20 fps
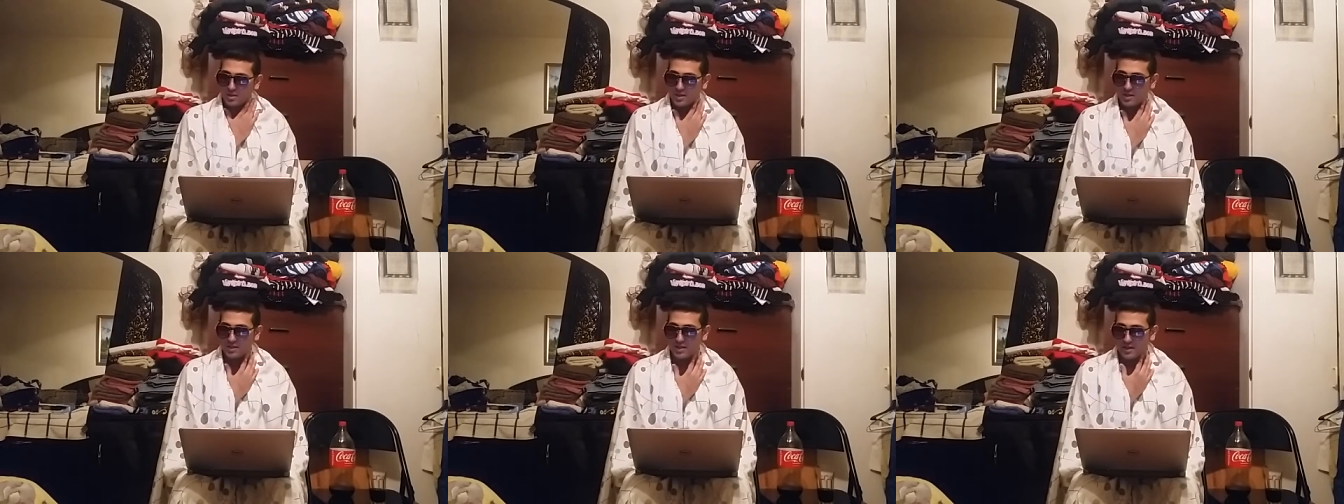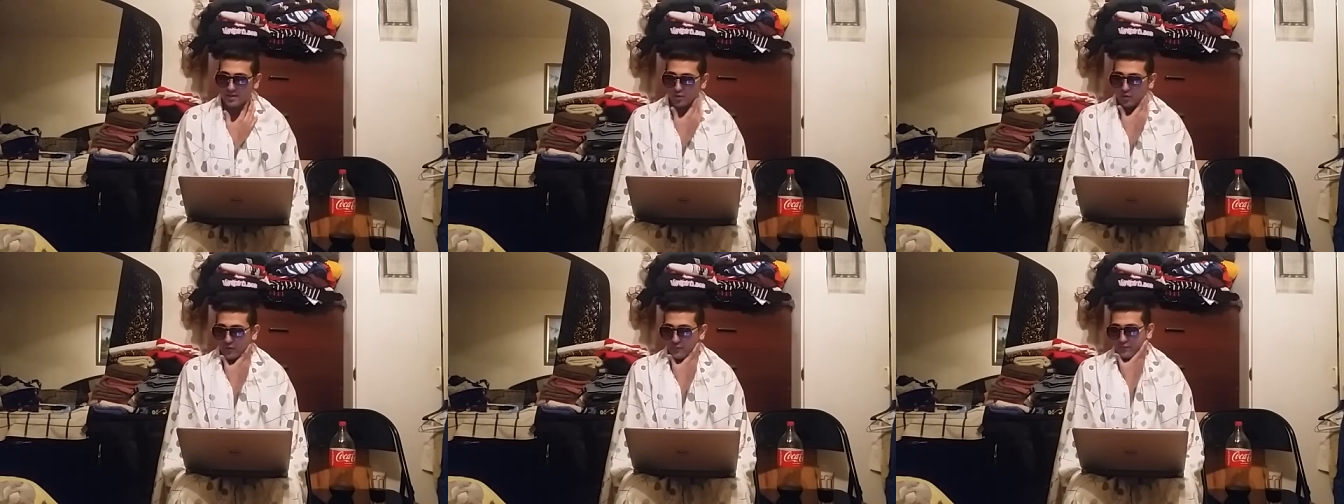And,
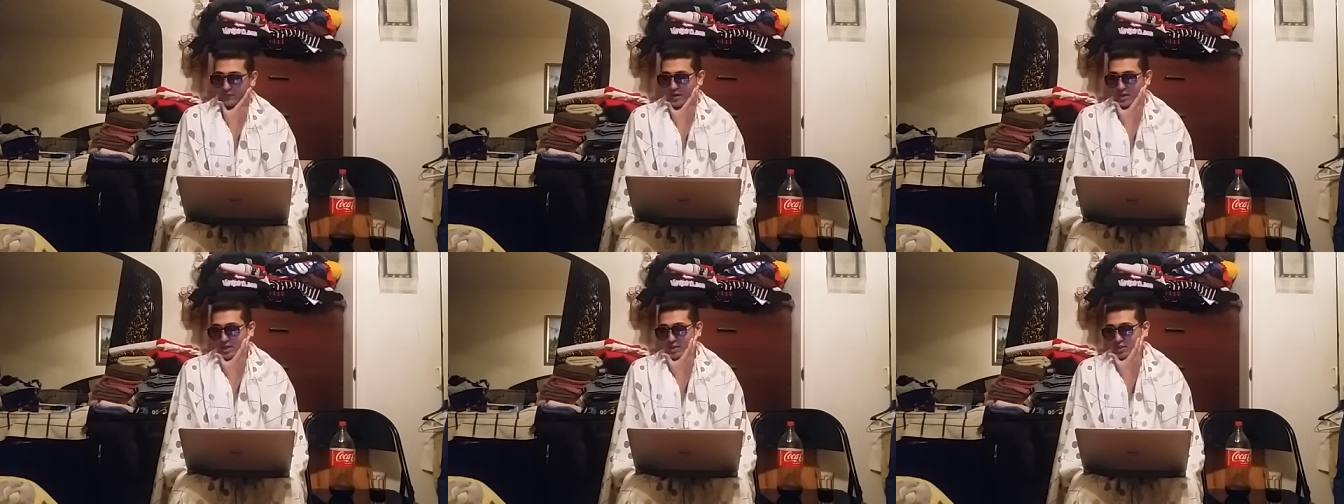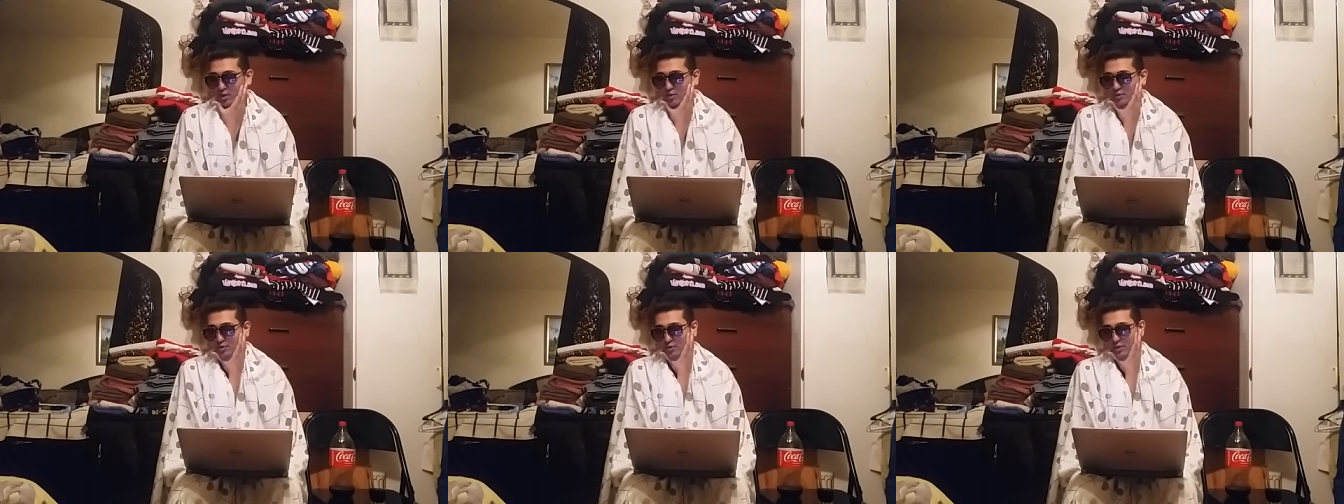like, no one
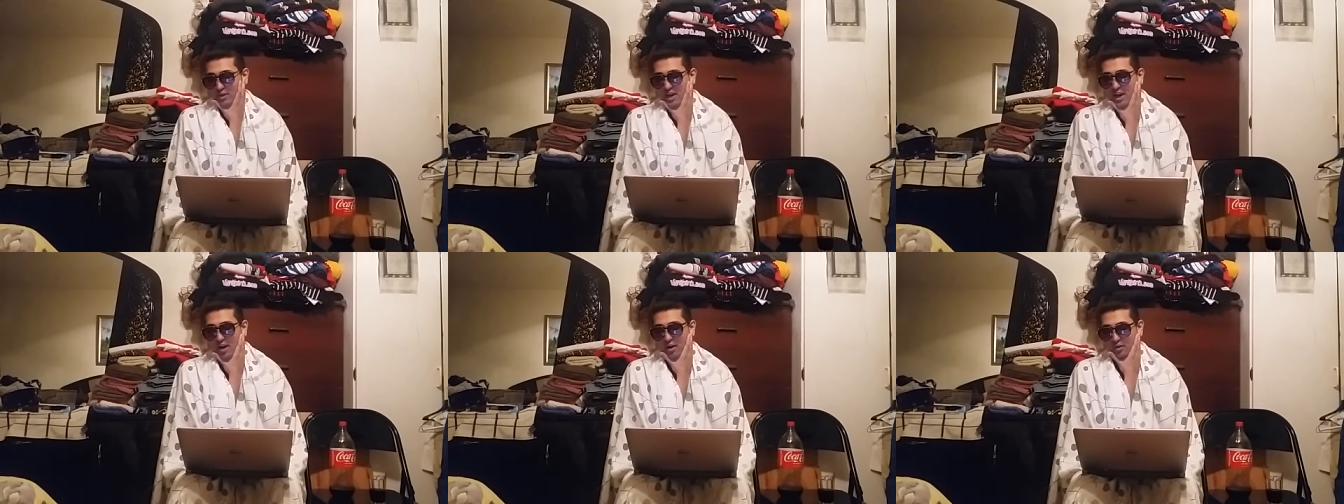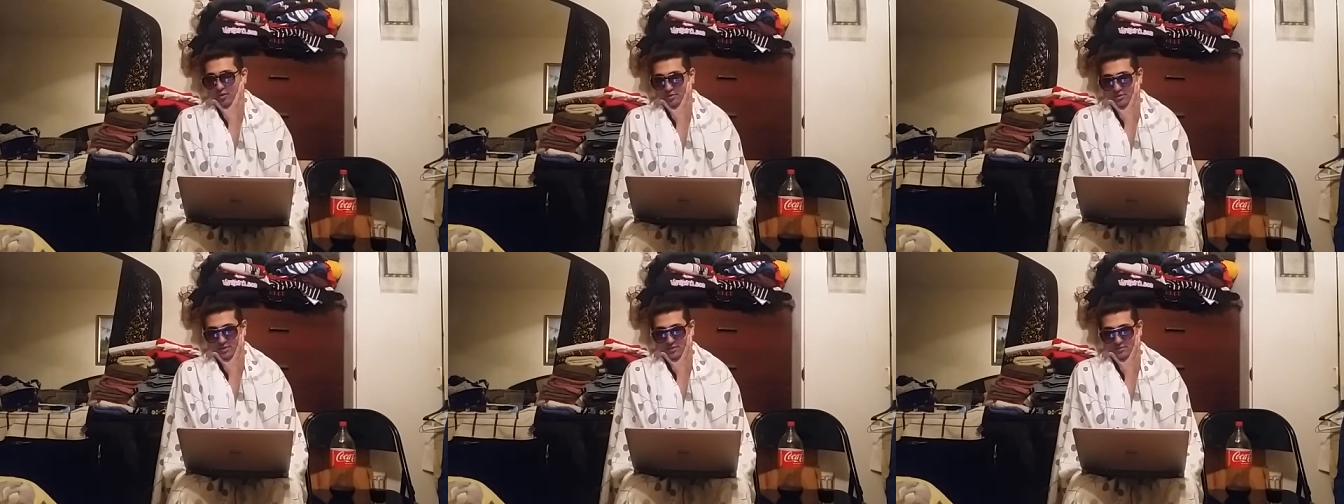fucking knows or
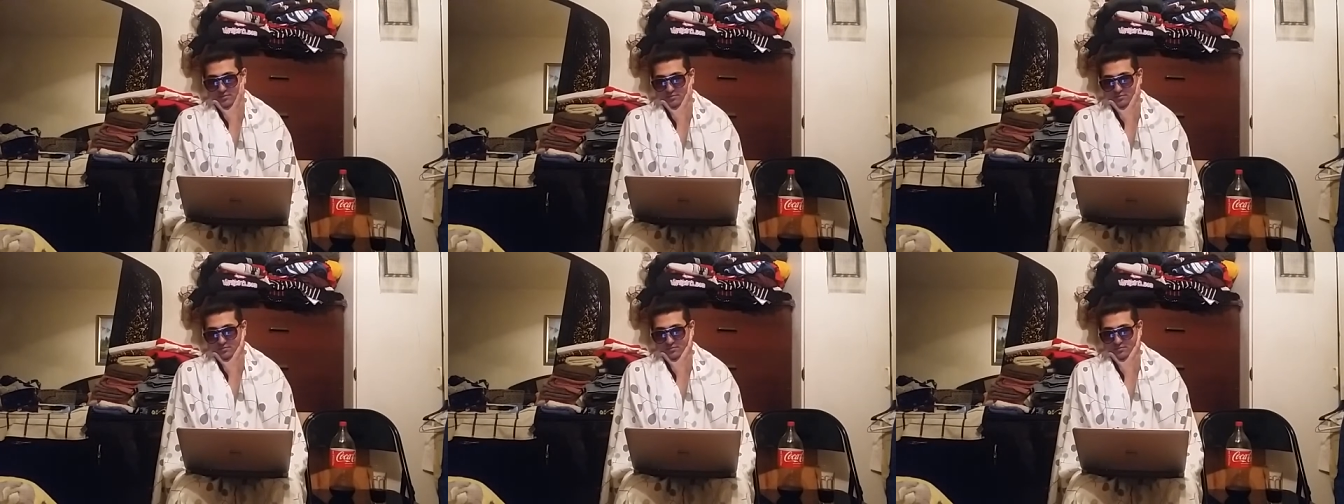cares.